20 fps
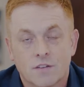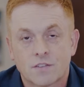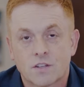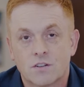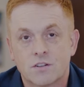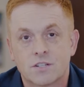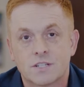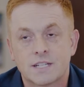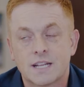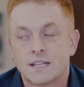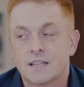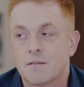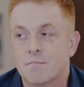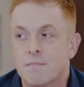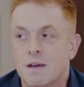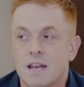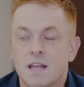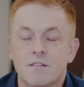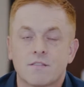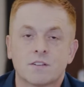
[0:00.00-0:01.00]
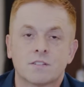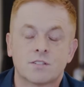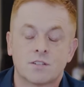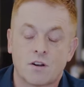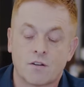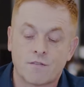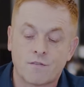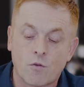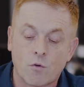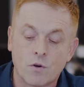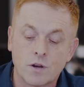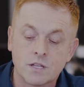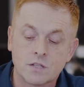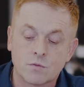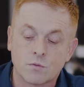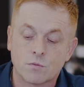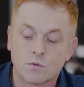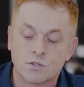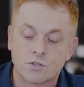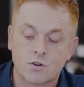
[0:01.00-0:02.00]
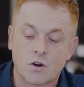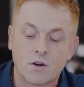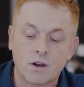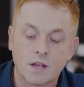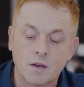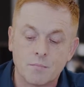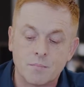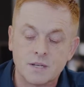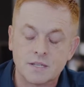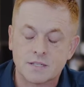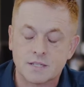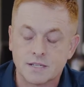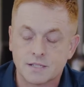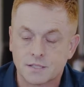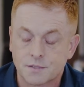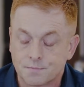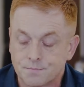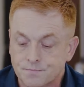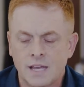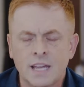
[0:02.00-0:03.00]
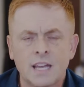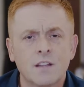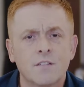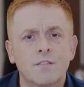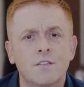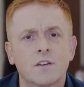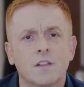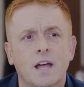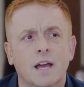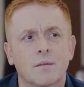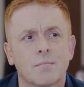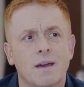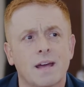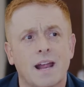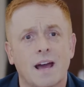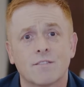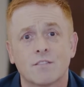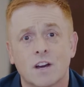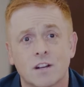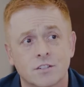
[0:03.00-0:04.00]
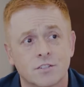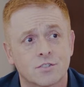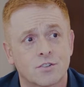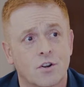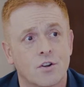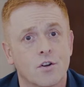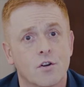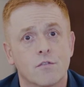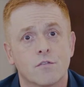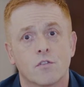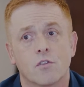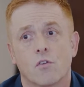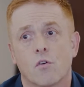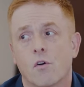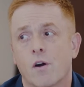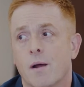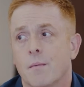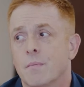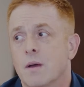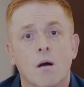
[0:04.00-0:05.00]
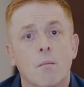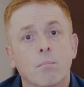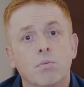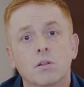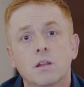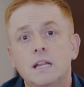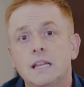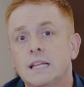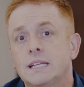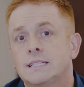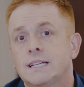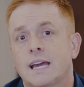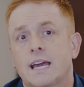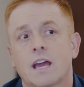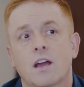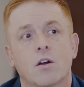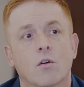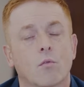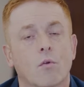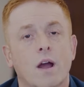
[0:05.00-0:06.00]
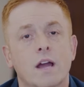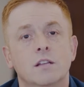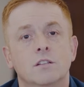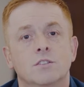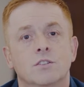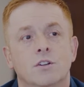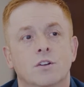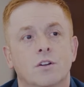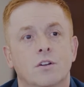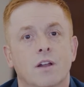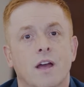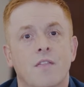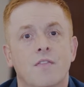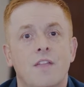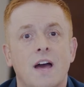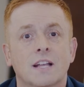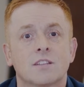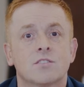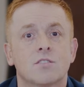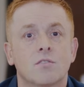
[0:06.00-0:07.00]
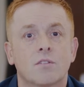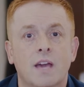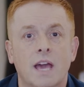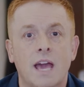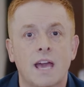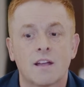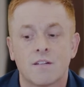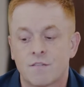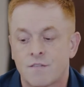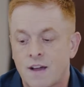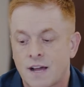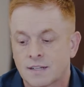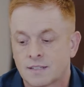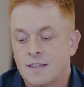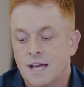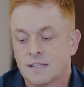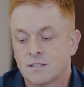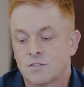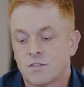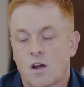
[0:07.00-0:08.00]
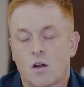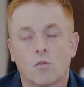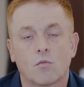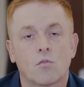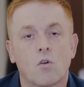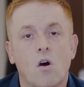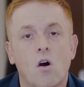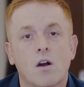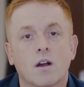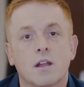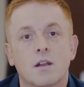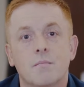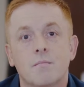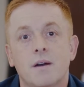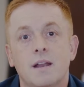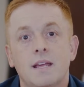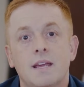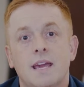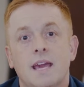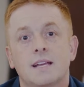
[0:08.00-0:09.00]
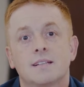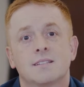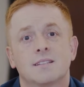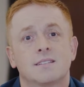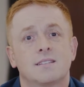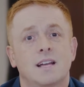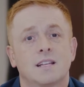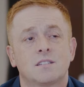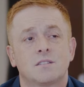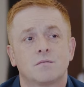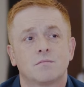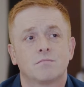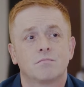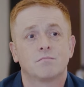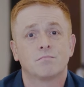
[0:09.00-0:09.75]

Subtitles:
have to understand that many of us in our 40s, when we're starting a business, it can feel like, man, I've got to start over, or I'm completely taking a right turn, and that's okay. In fact, that's not wrong, and in many cases, that's